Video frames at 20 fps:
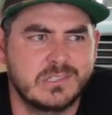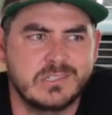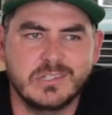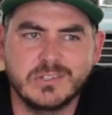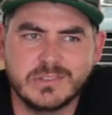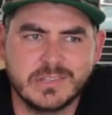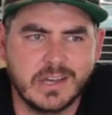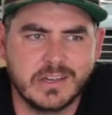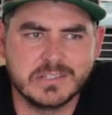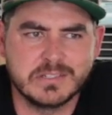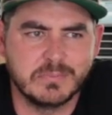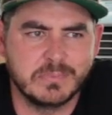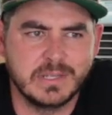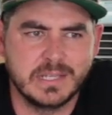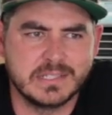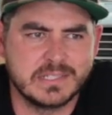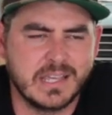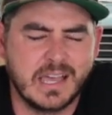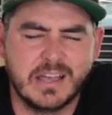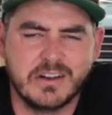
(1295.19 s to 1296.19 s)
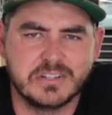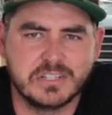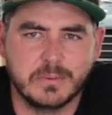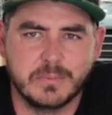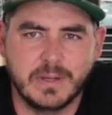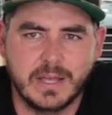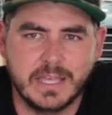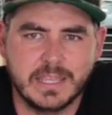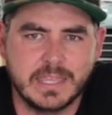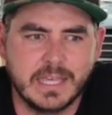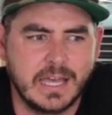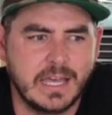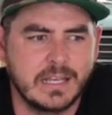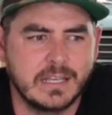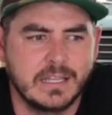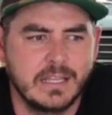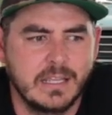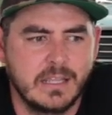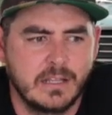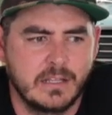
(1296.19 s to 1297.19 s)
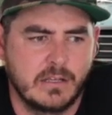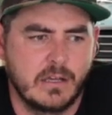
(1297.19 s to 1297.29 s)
2,000 PSI or something like that.